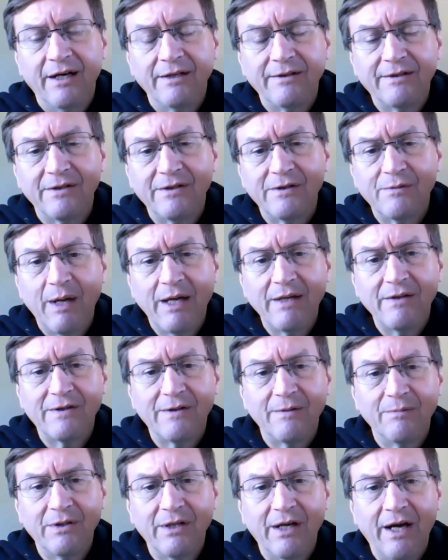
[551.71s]
to spend
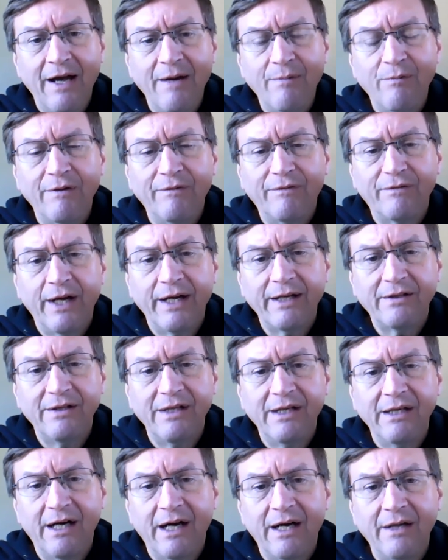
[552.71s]
some time
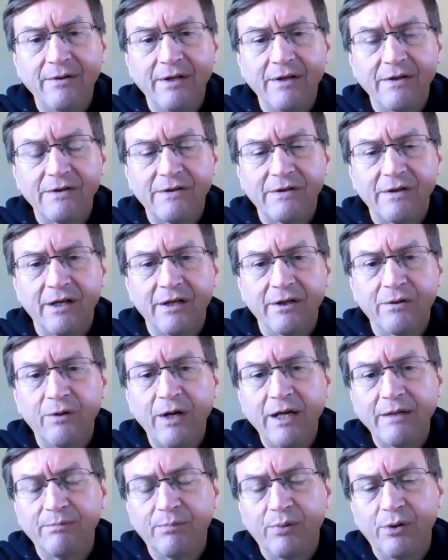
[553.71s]
reflecting on this
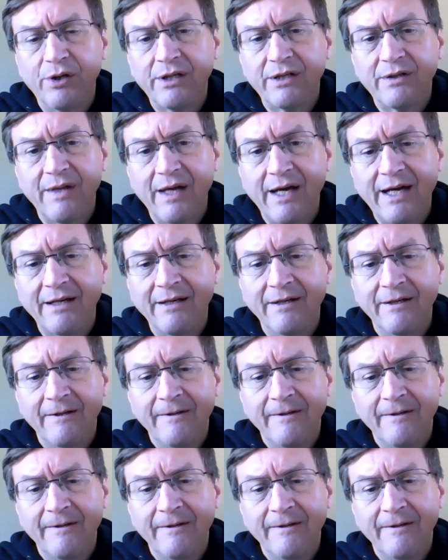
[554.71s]
great book, that